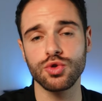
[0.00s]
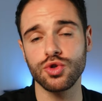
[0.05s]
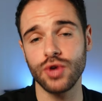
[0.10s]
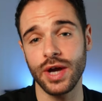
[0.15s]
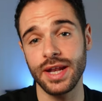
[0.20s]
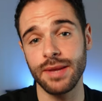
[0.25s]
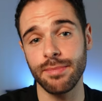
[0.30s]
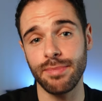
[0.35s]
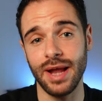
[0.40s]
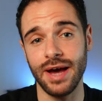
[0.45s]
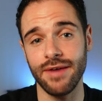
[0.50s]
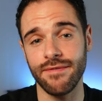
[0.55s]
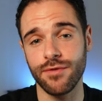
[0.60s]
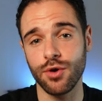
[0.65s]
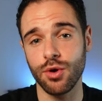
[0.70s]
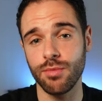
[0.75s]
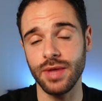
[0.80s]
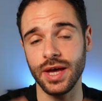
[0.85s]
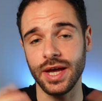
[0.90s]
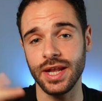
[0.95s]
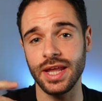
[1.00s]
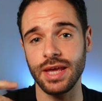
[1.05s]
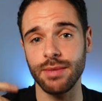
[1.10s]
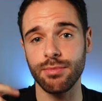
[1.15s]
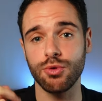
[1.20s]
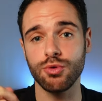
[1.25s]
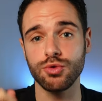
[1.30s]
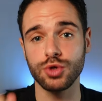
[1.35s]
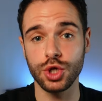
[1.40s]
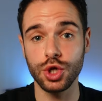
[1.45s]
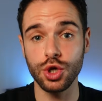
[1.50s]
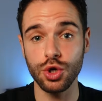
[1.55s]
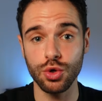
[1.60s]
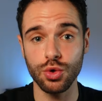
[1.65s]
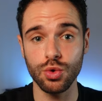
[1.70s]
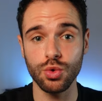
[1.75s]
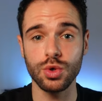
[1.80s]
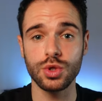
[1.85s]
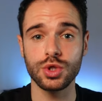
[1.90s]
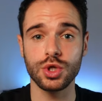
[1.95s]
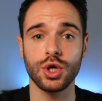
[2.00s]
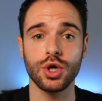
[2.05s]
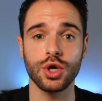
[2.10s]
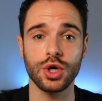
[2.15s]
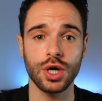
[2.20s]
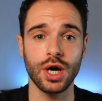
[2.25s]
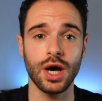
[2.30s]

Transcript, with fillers: training platform that enables you to hook